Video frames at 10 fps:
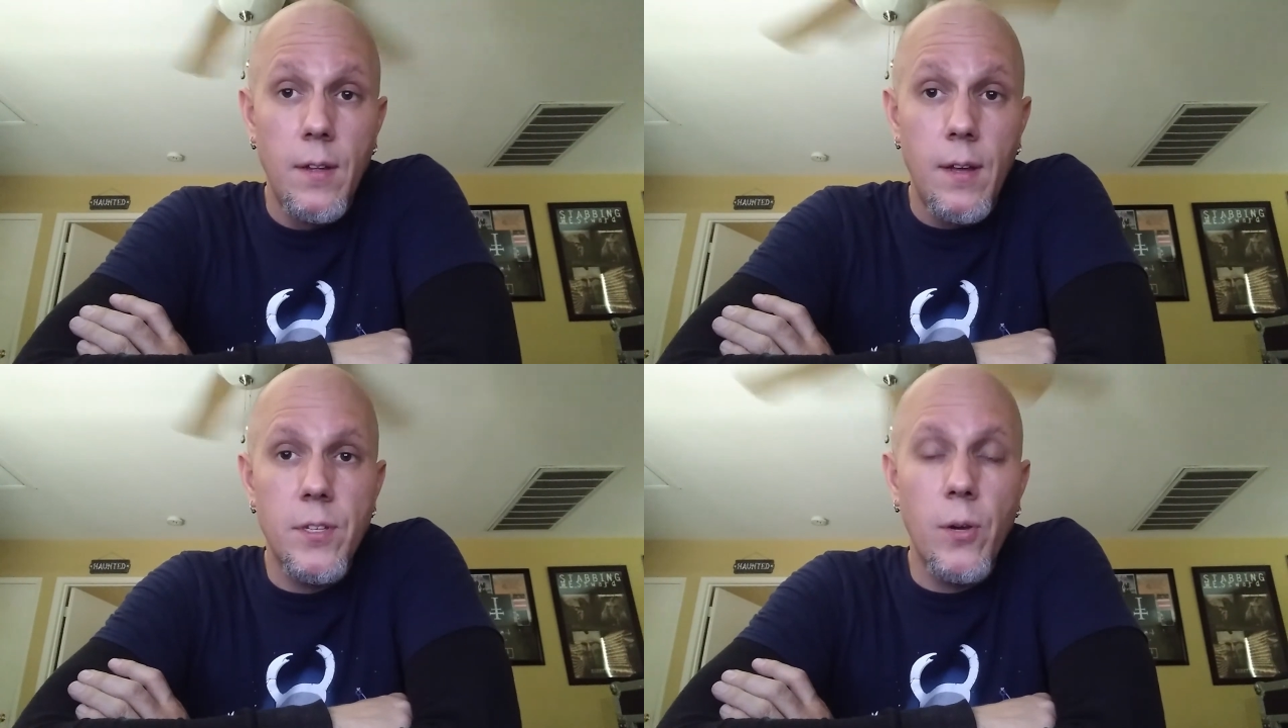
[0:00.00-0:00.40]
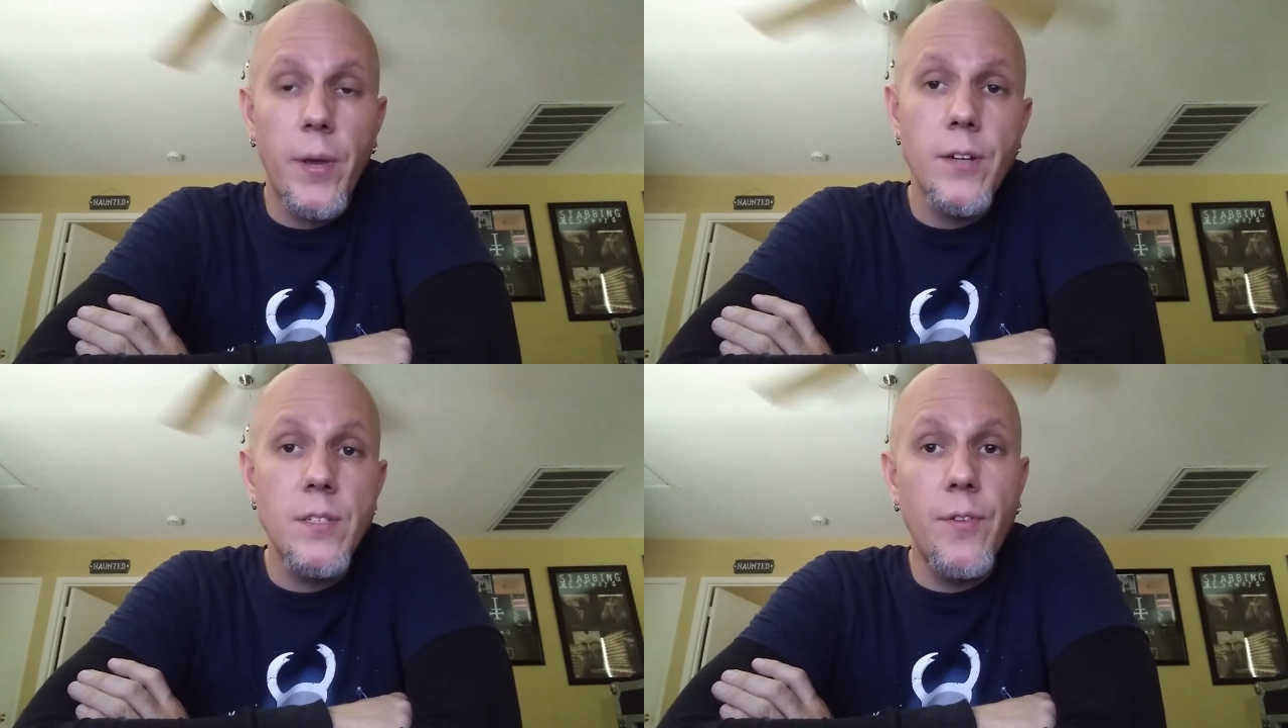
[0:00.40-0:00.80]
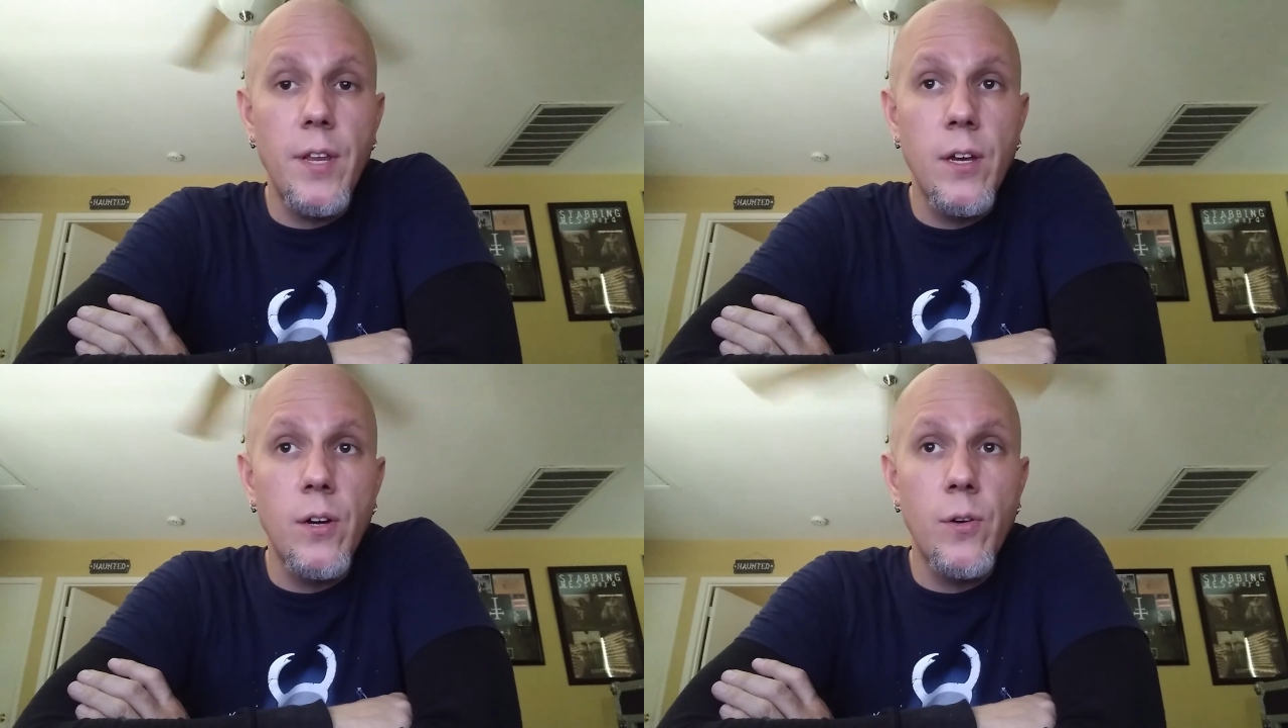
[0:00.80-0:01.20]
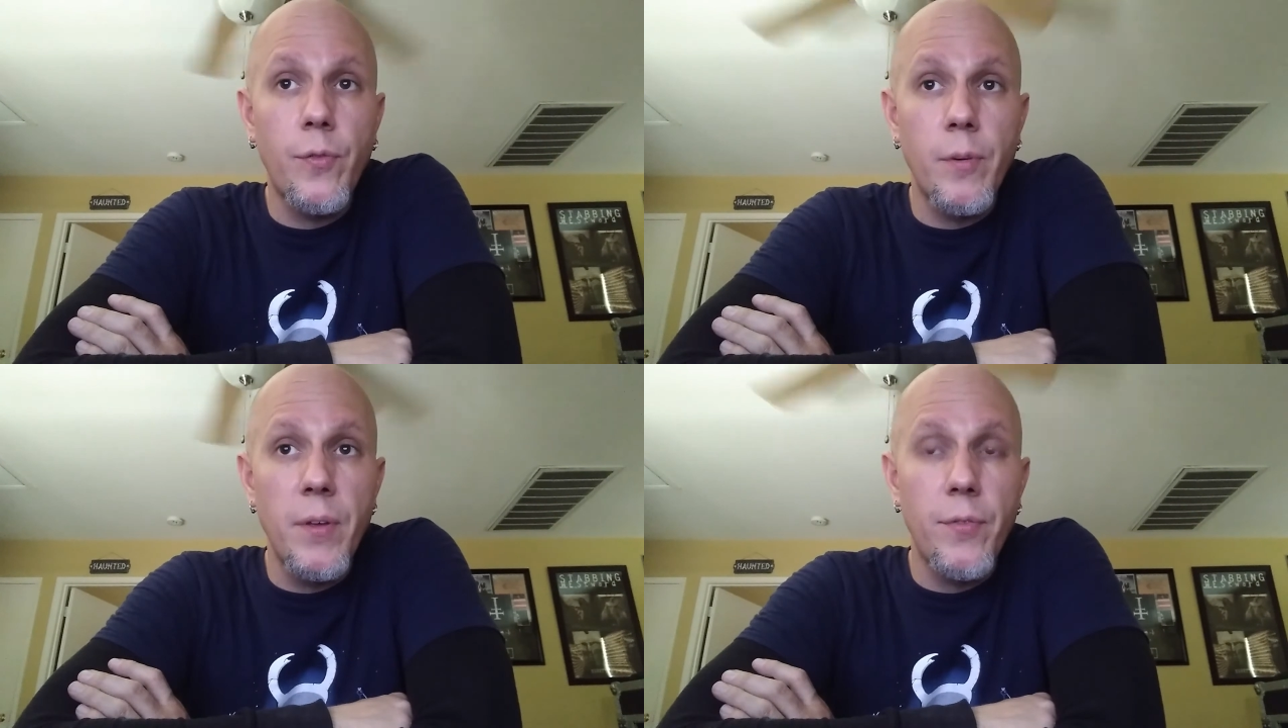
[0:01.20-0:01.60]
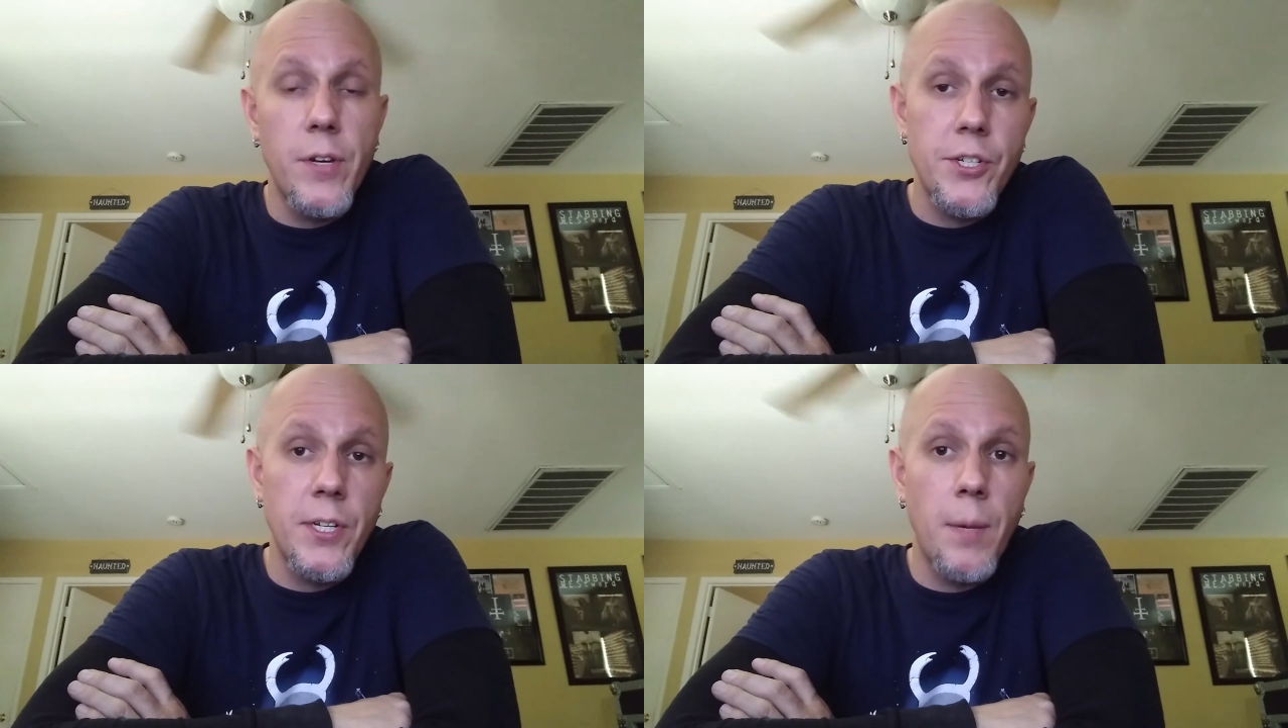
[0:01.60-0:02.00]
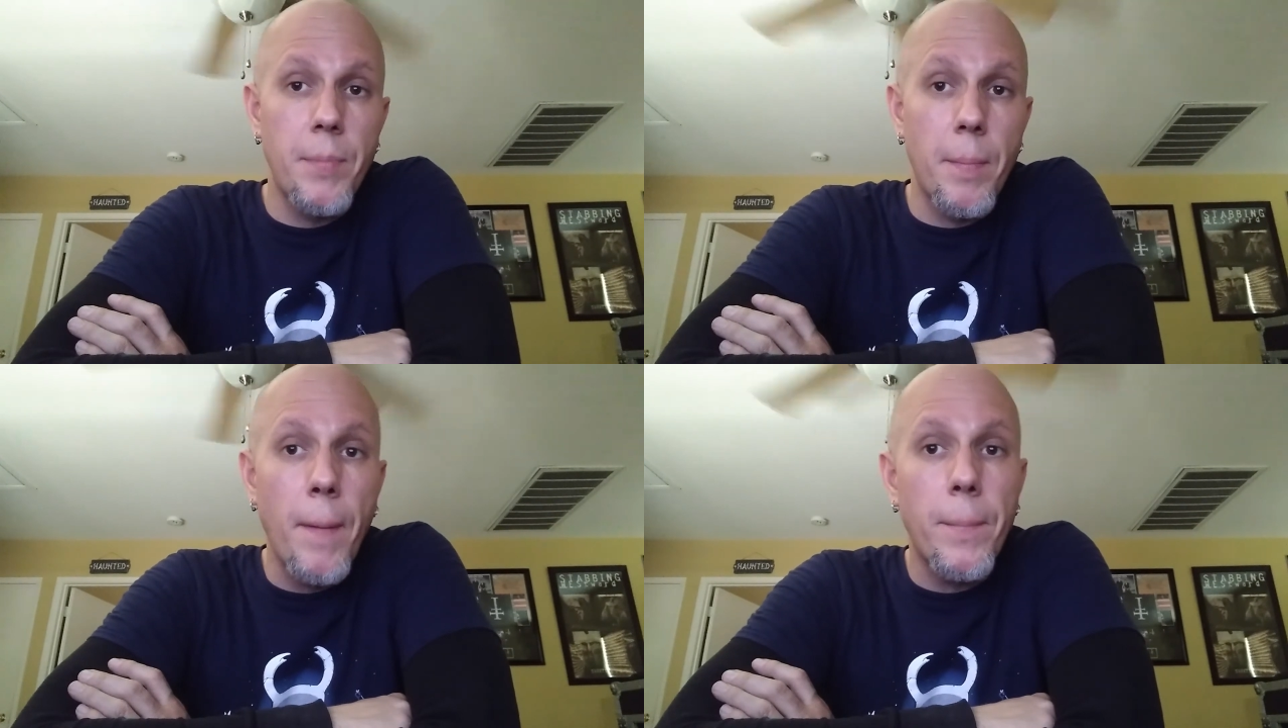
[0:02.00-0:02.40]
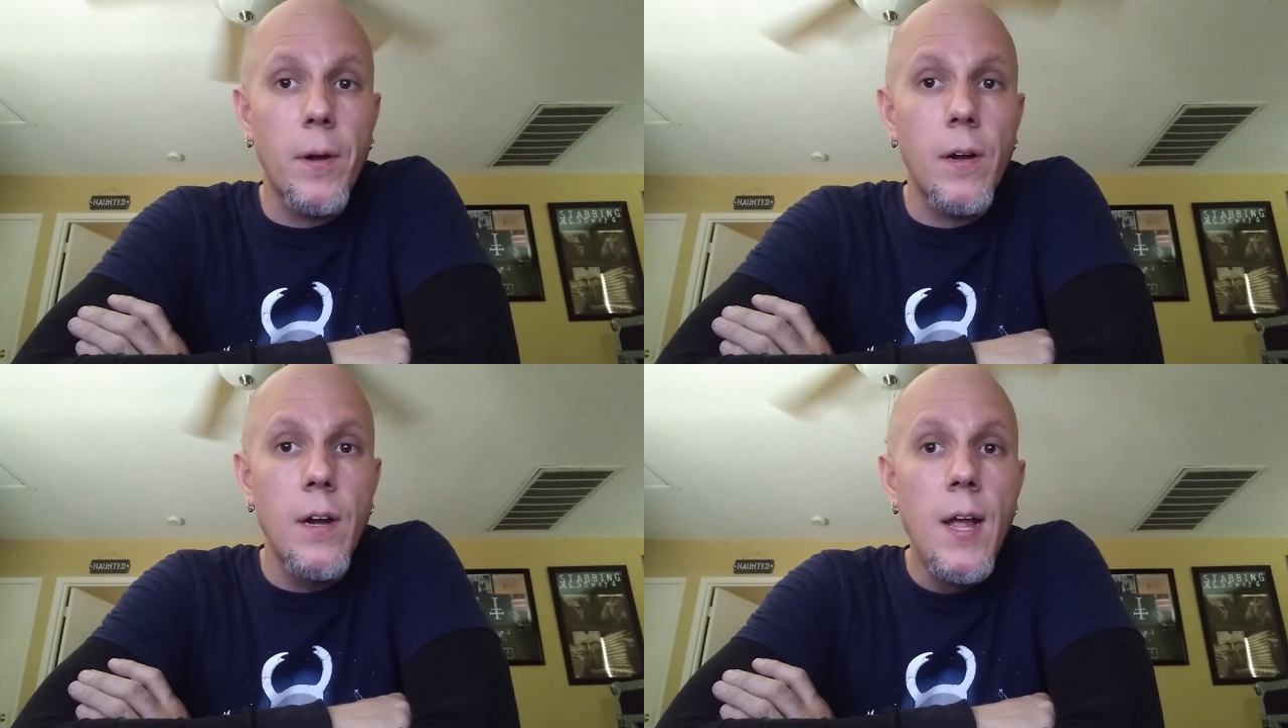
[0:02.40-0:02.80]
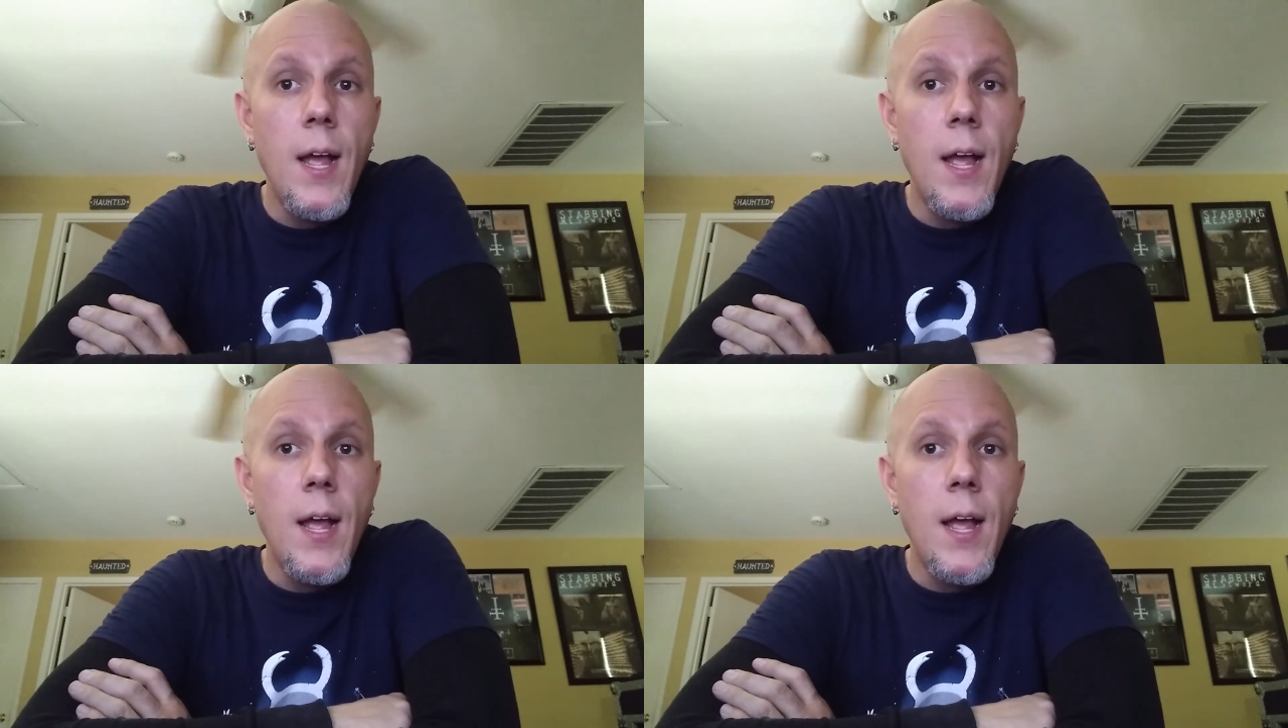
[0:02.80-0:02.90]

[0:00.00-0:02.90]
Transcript: So here's the video for me finishing up the bumper,